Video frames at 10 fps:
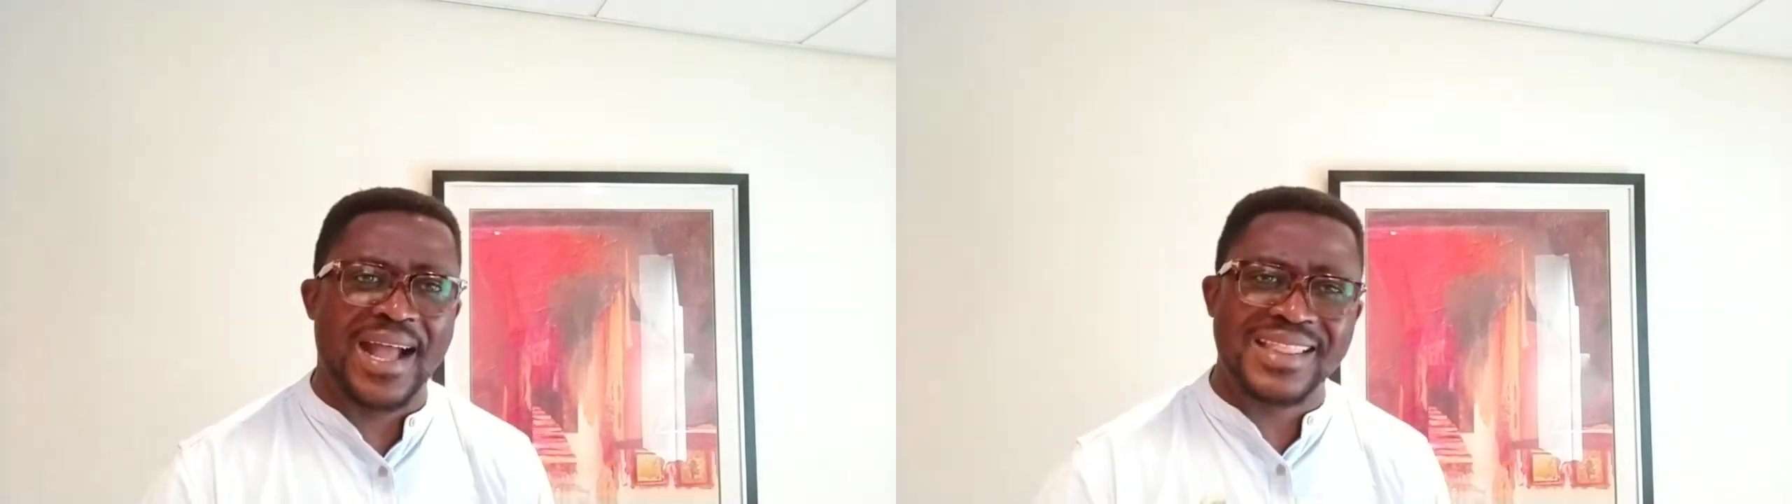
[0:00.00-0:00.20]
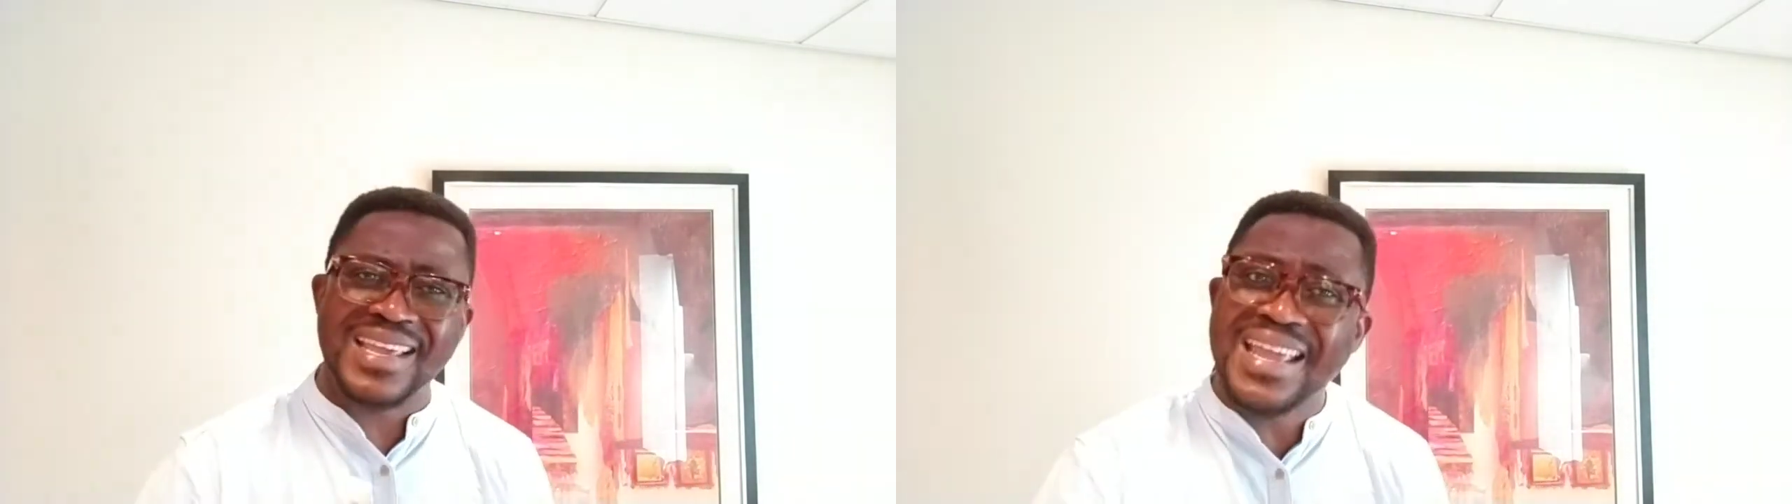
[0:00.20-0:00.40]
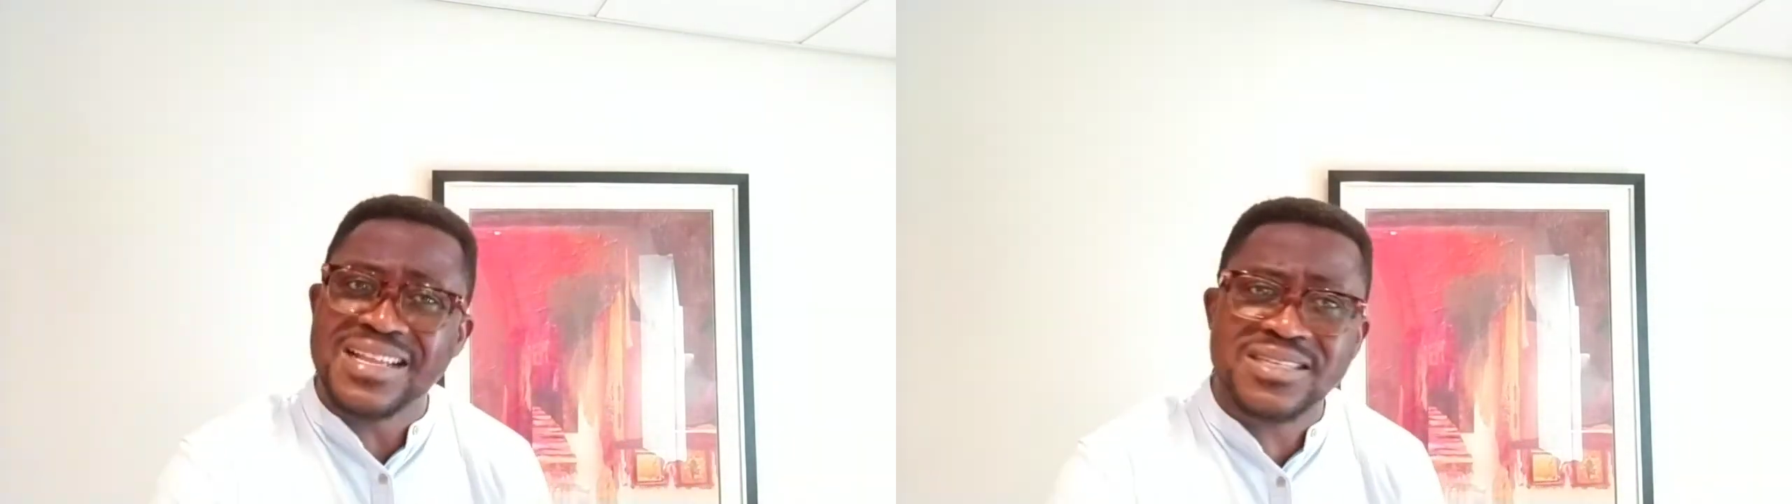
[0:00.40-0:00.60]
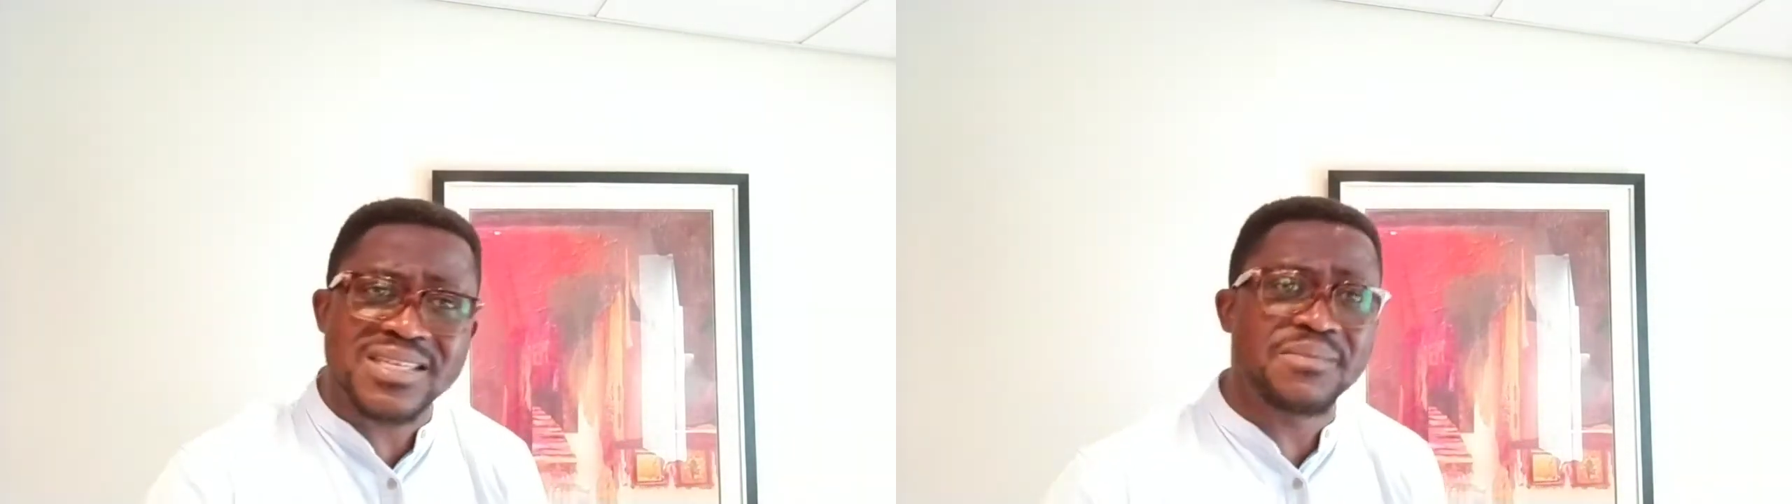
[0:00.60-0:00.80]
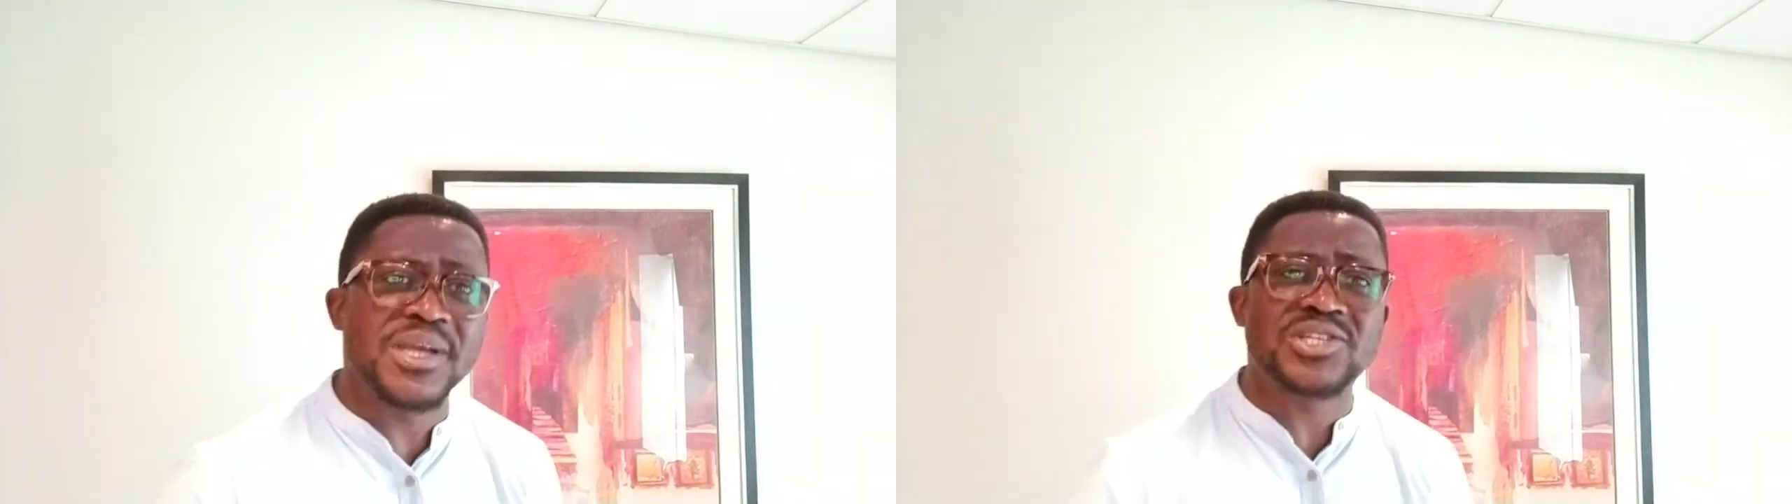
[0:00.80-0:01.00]
and the
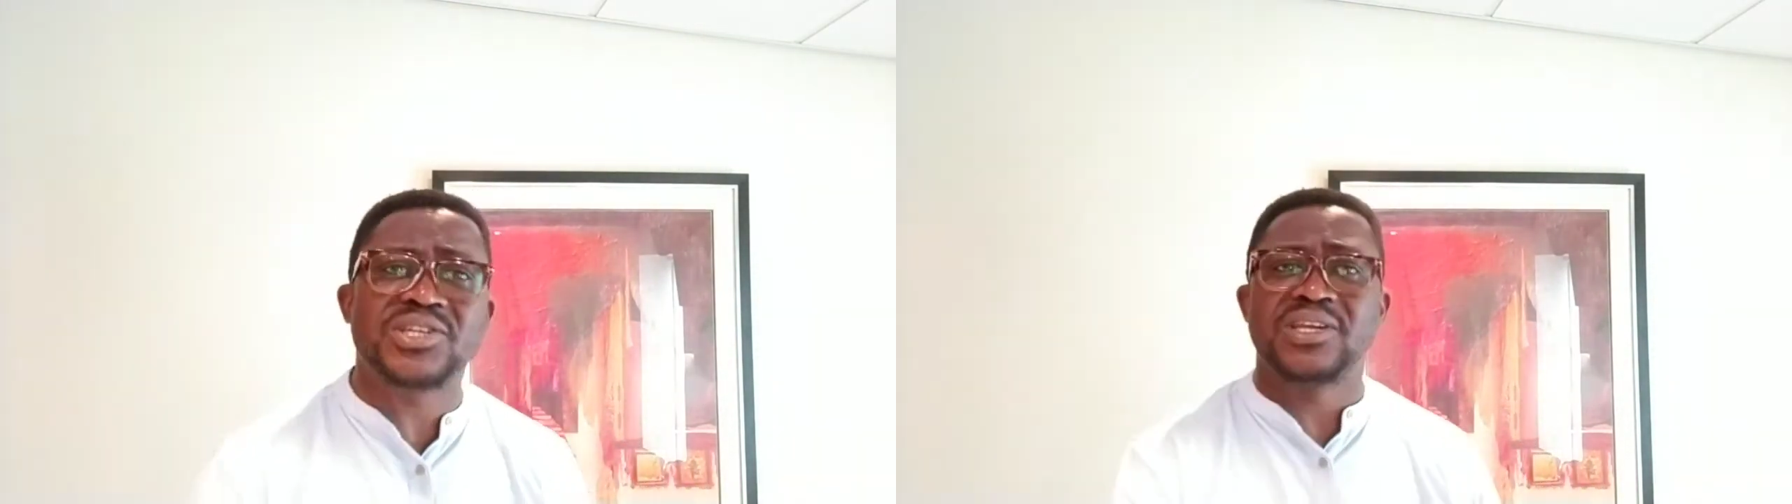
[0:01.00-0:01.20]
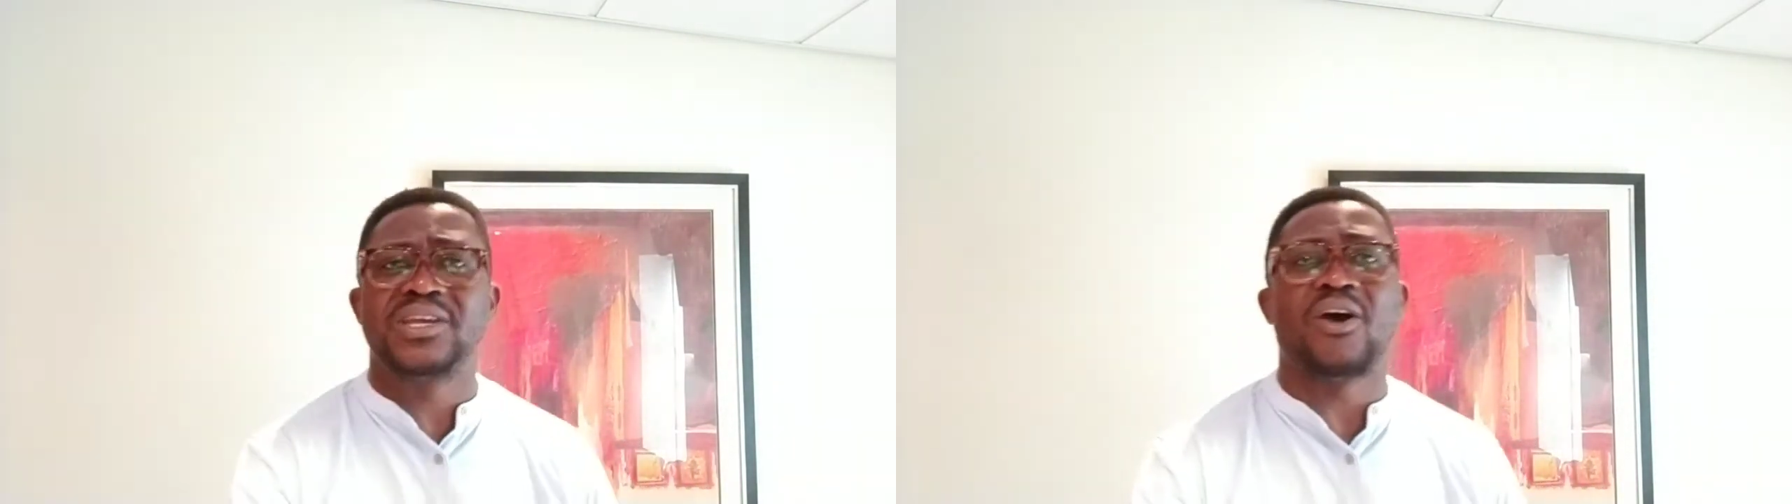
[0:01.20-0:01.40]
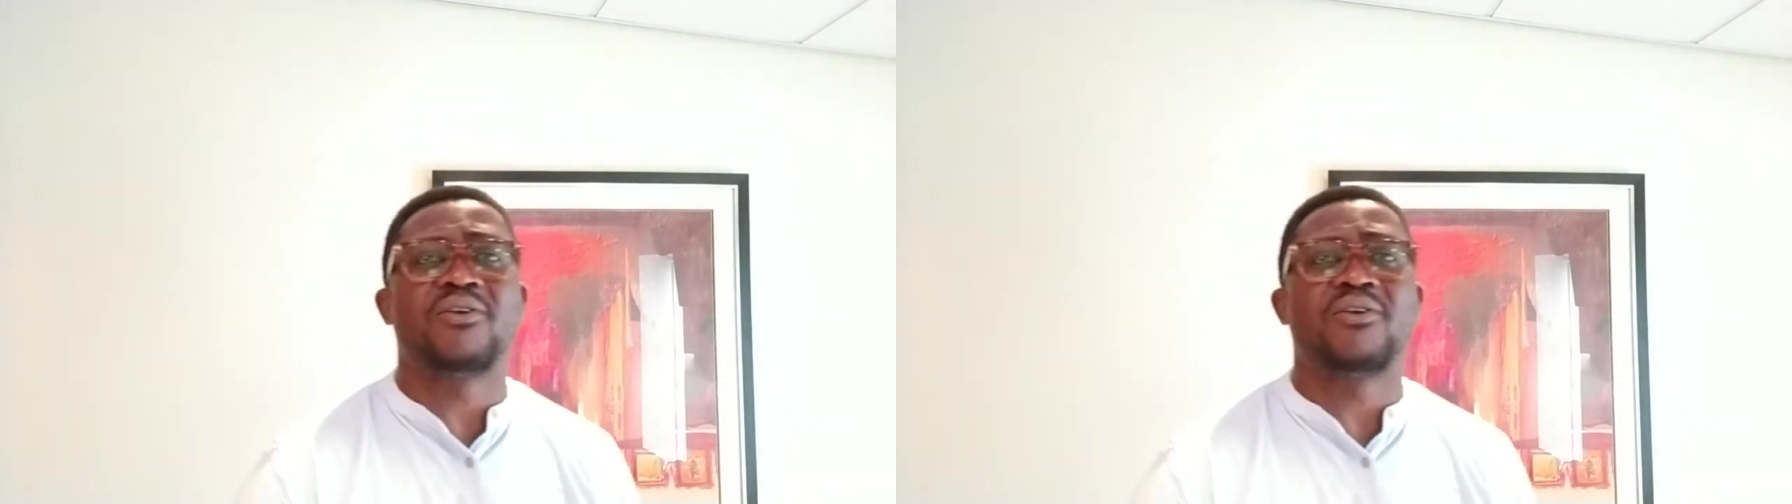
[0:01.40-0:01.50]
intimacy